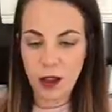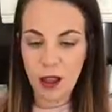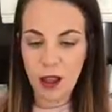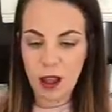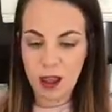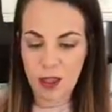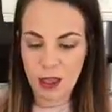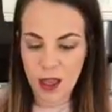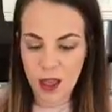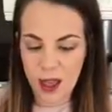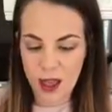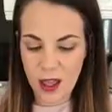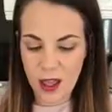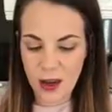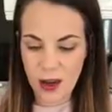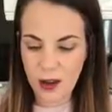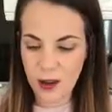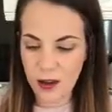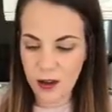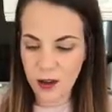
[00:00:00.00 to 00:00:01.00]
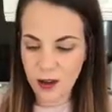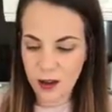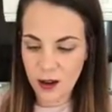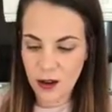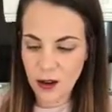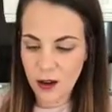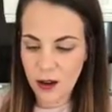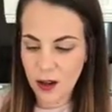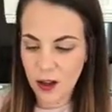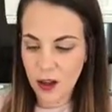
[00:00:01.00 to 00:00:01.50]
And then
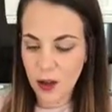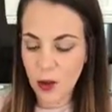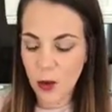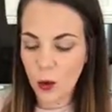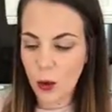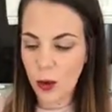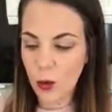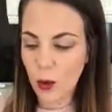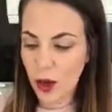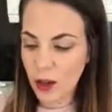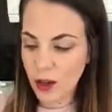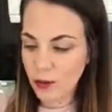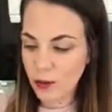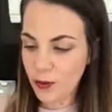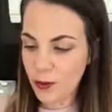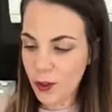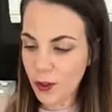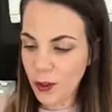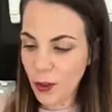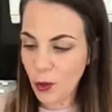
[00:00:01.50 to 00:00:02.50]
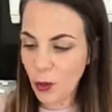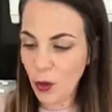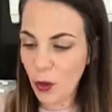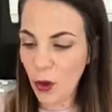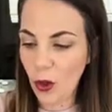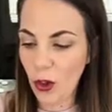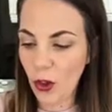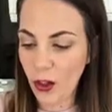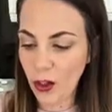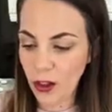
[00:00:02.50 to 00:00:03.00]
we want to fill the
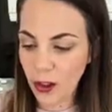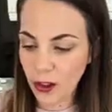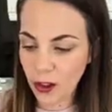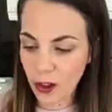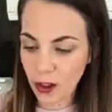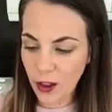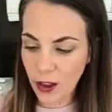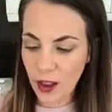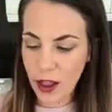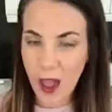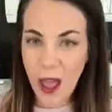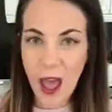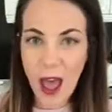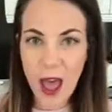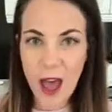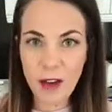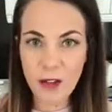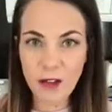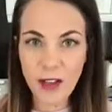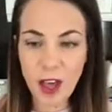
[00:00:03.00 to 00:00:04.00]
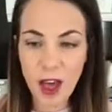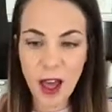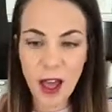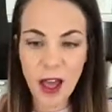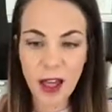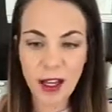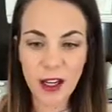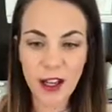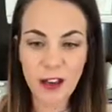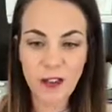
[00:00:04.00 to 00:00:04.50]
bowl half the
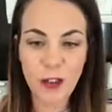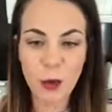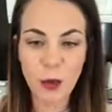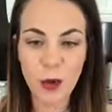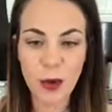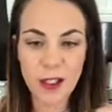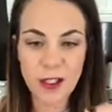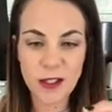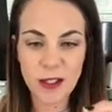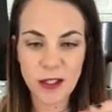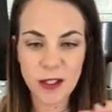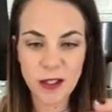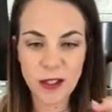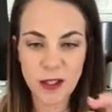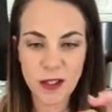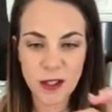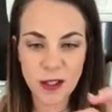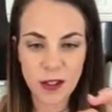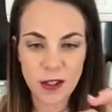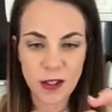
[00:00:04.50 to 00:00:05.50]
height of the bristles.